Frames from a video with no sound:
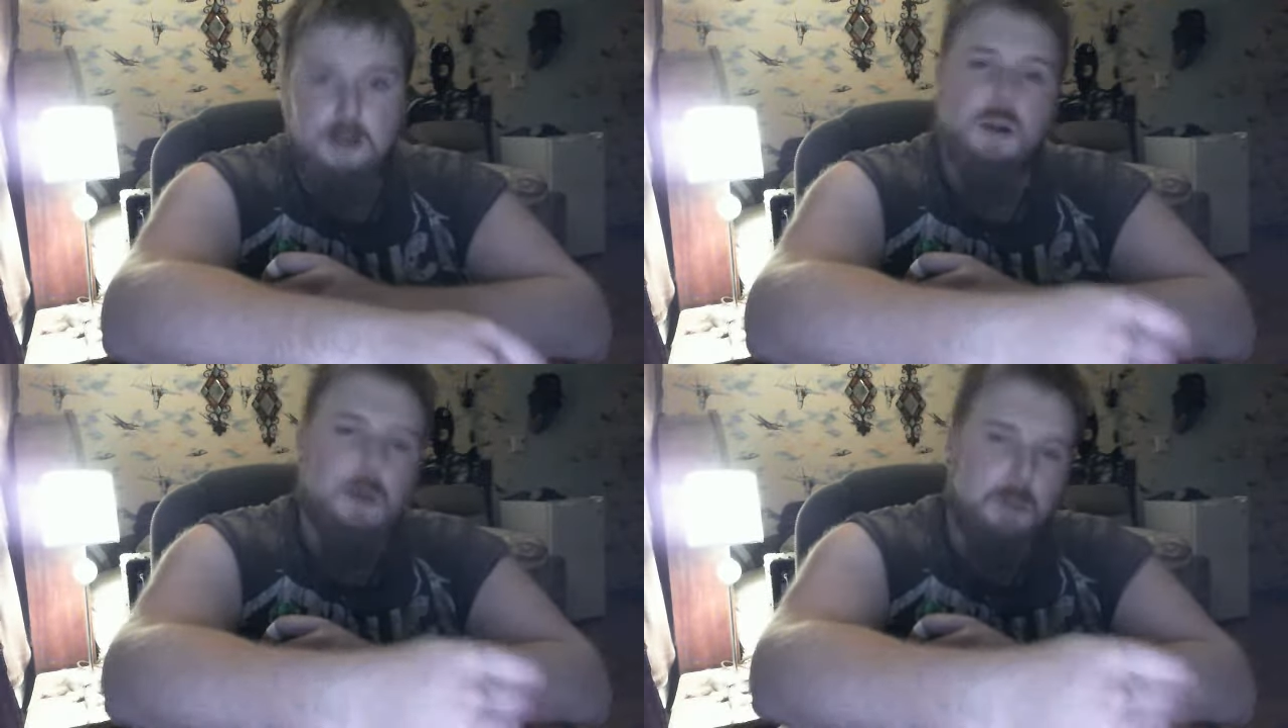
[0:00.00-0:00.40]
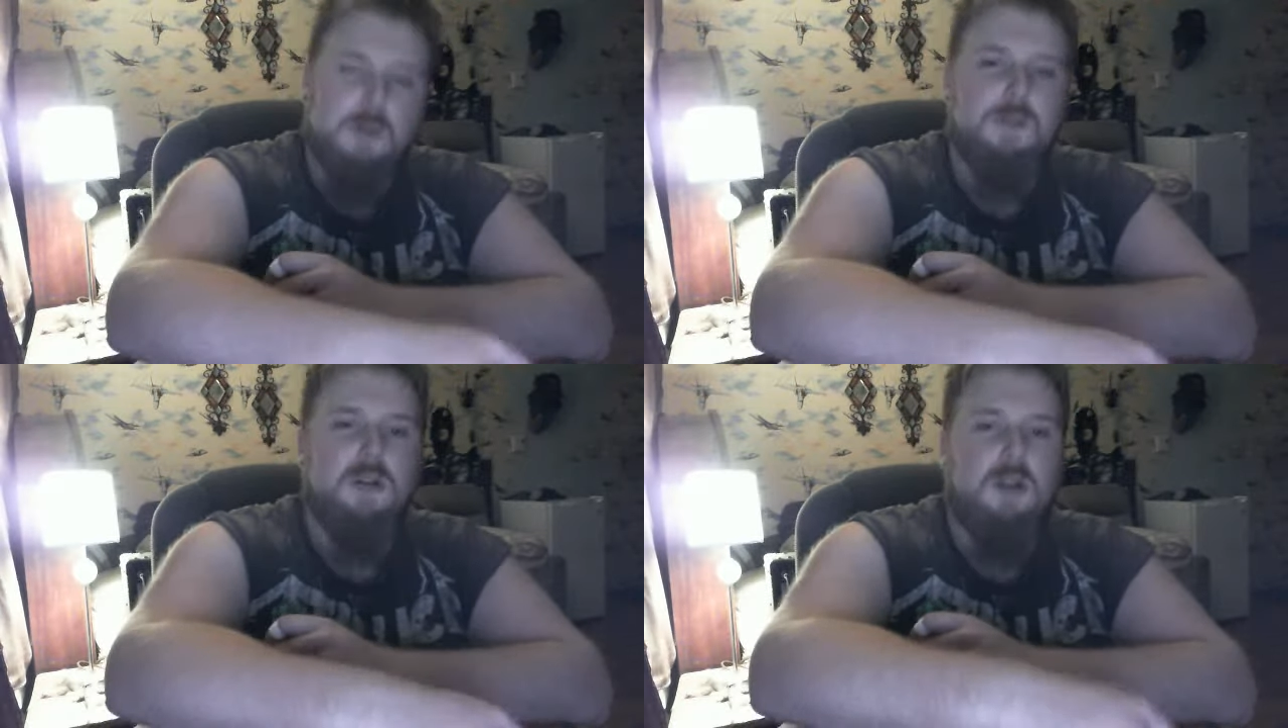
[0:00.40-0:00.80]
But you'll
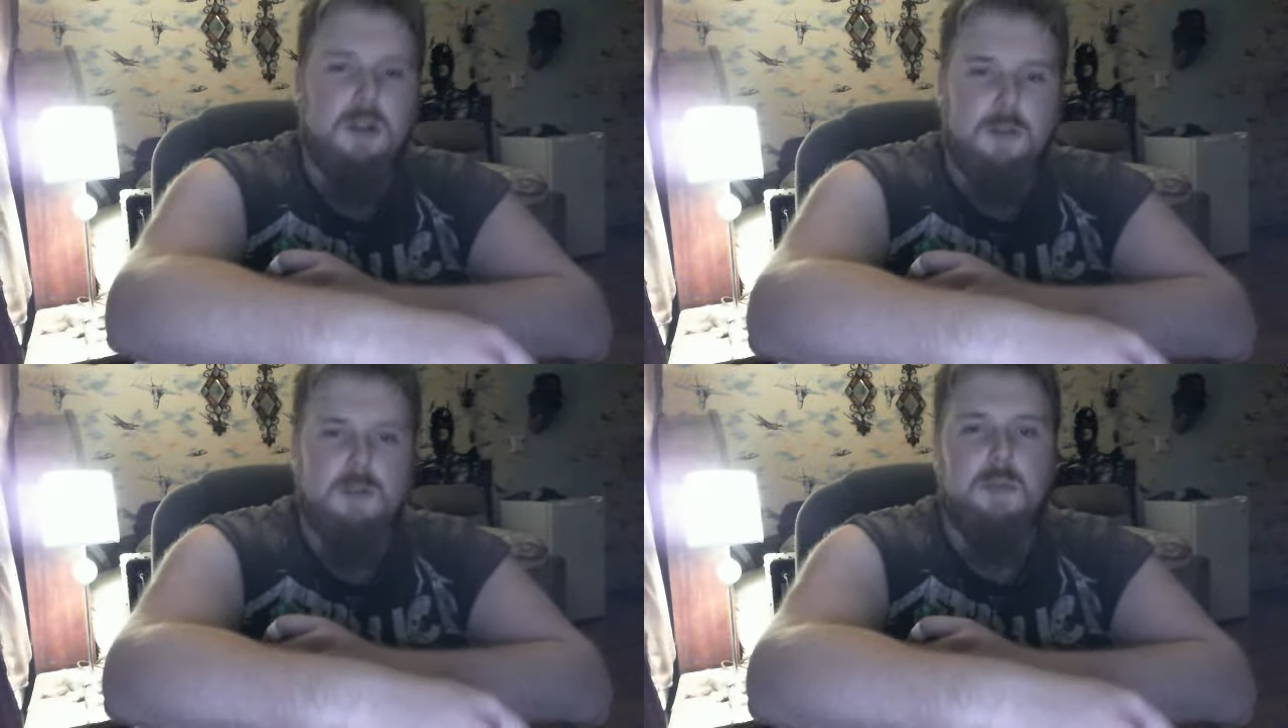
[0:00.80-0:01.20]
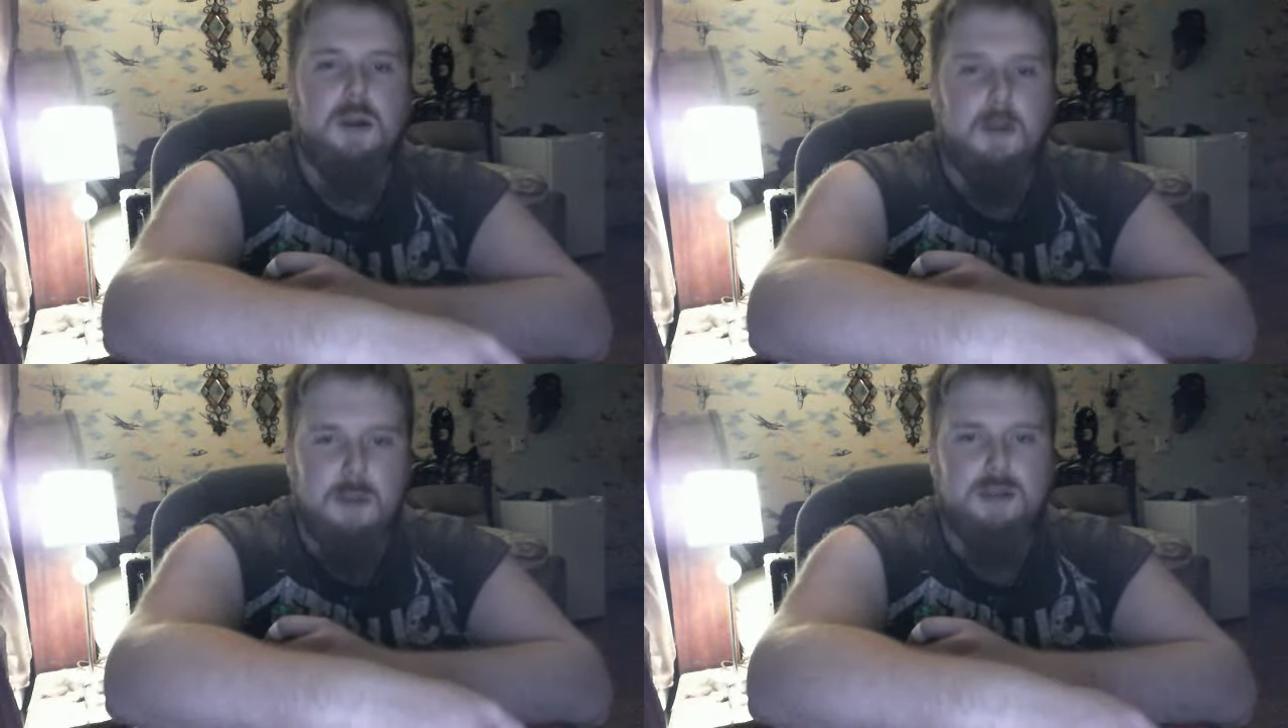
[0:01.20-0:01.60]
feel a little bit better
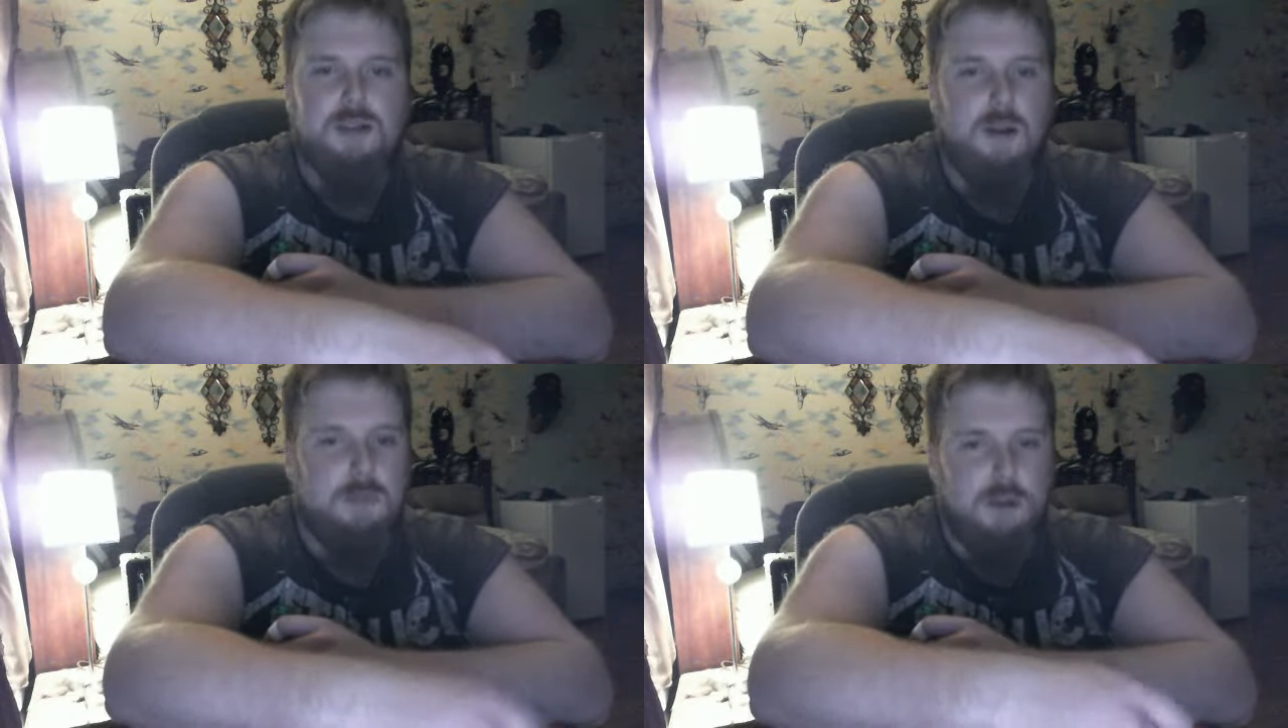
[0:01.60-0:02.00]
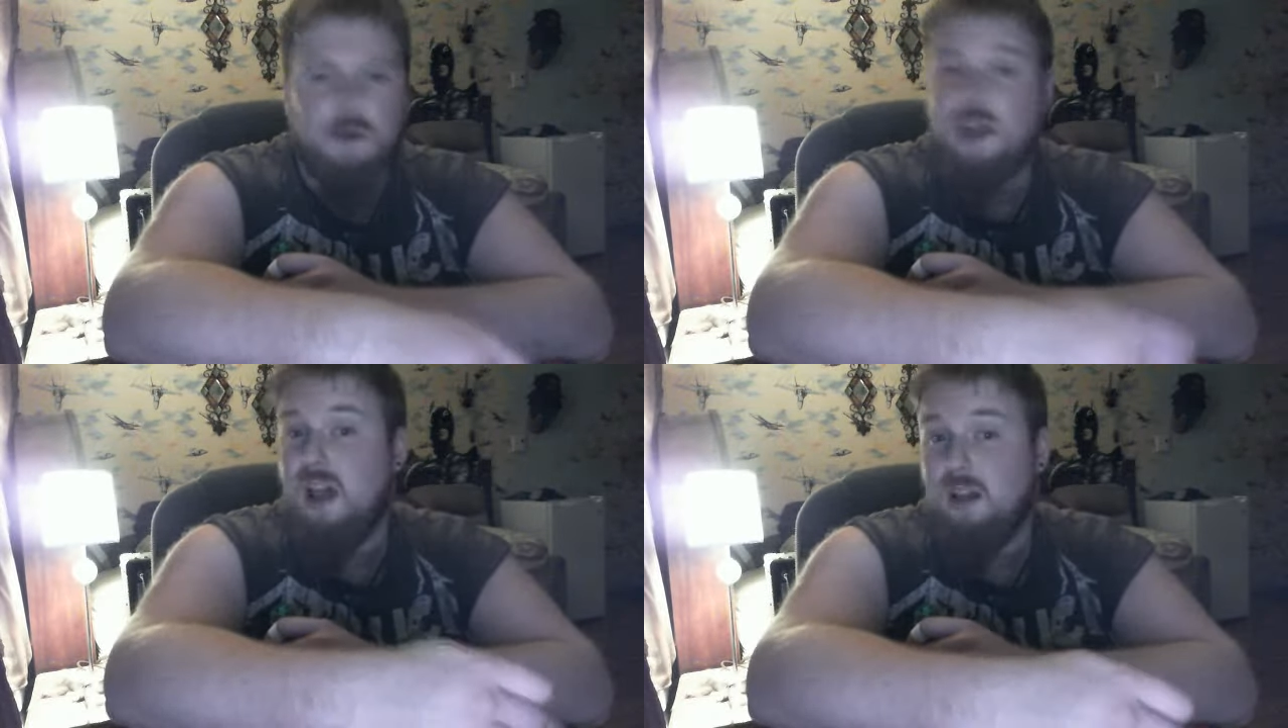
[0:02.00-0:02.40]
about yourself knowing,
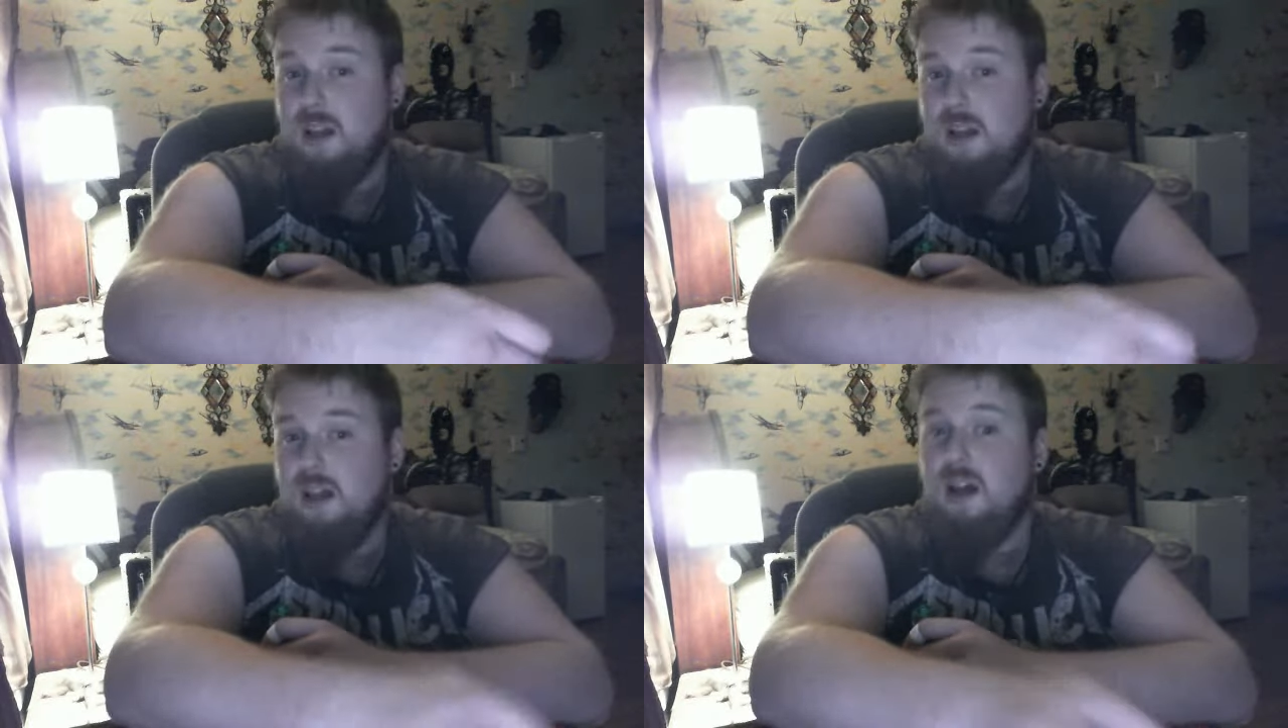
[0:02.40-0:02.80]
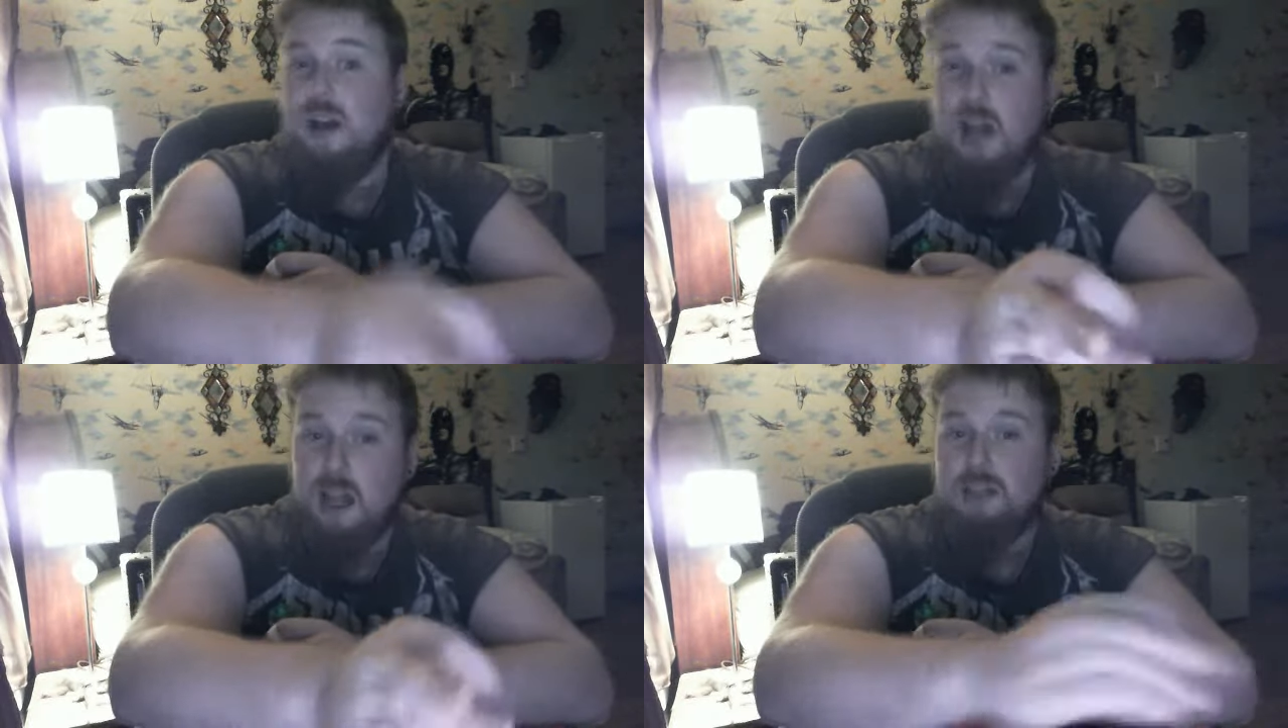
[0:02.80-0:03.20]
hey,
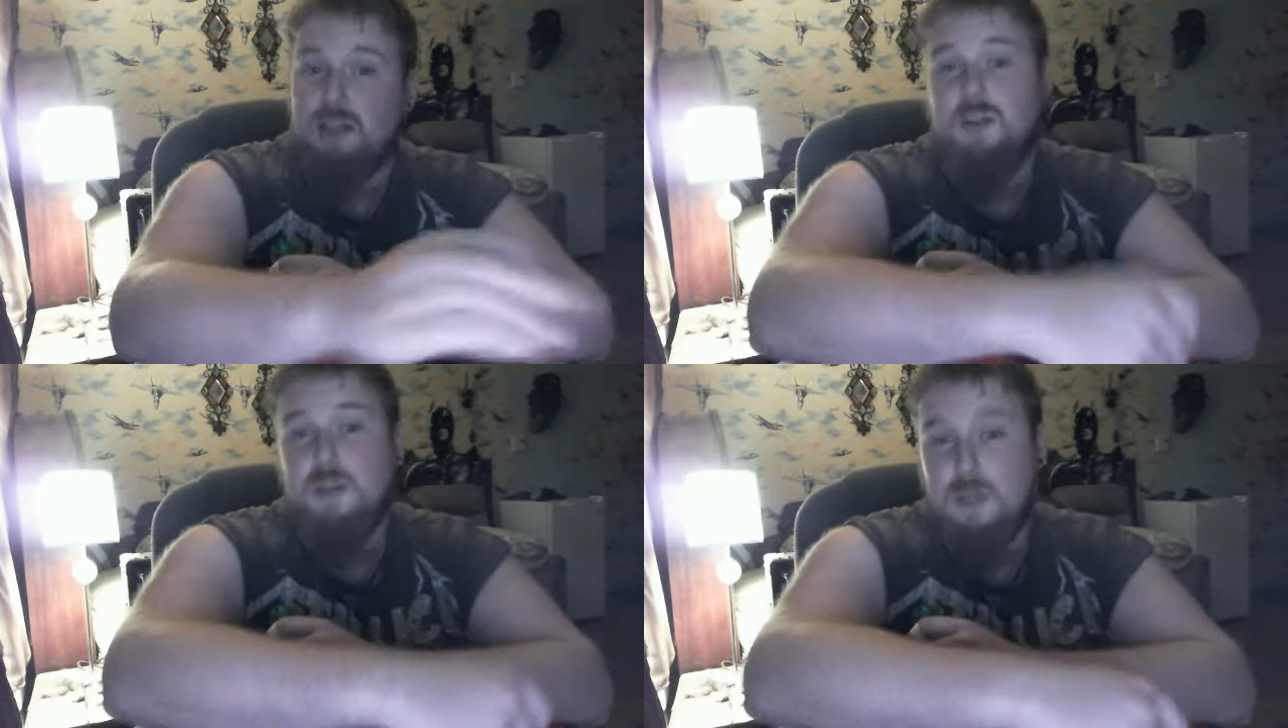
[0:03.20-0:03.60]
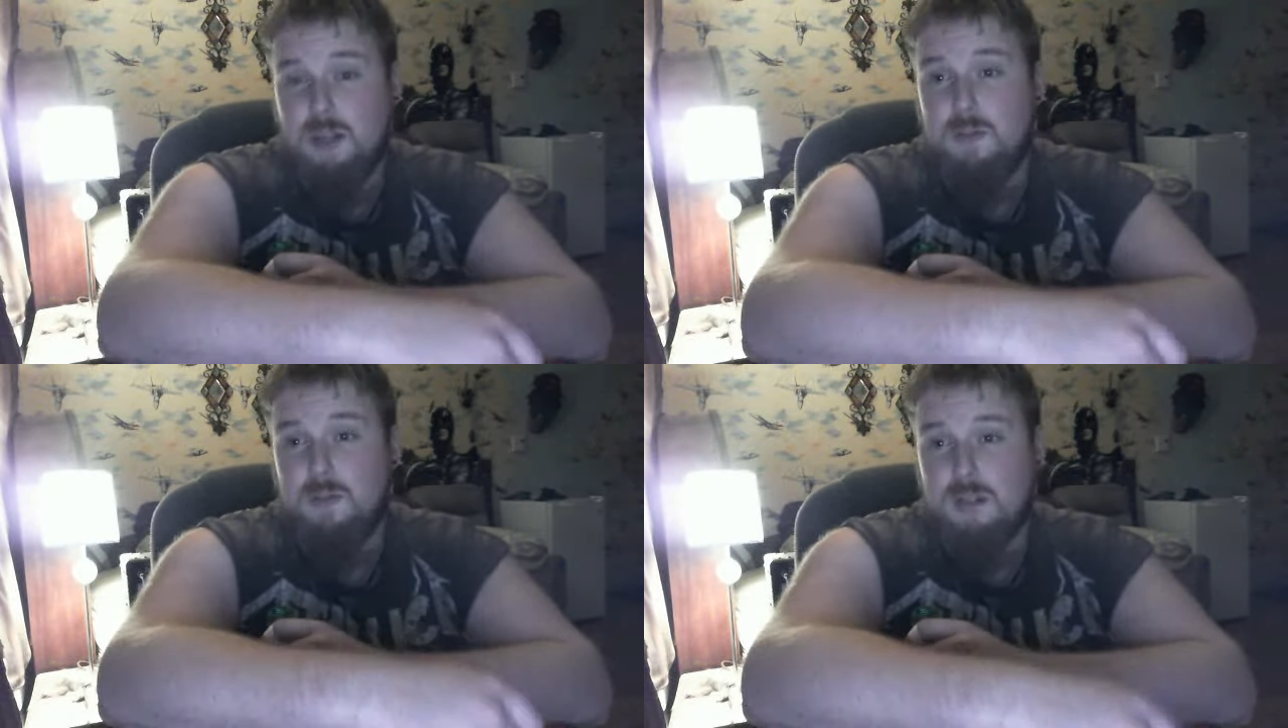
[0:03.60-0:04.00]
I can tell you the difference